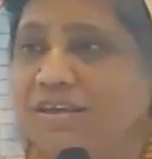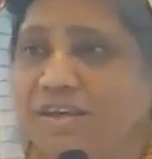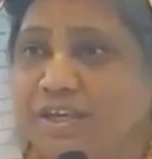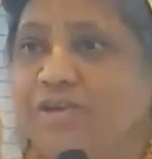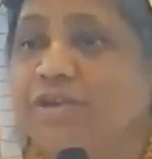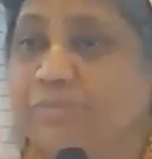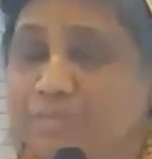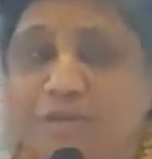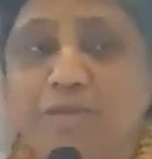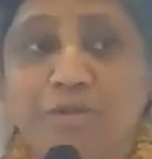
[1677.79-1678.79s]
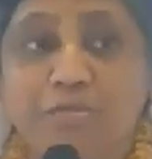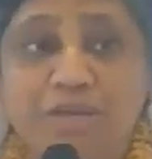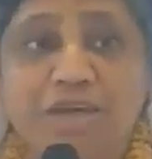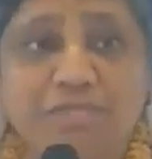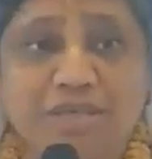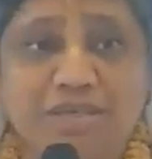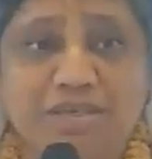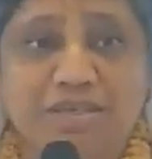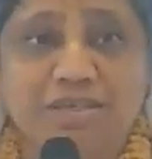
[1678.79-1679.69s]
it will become easy.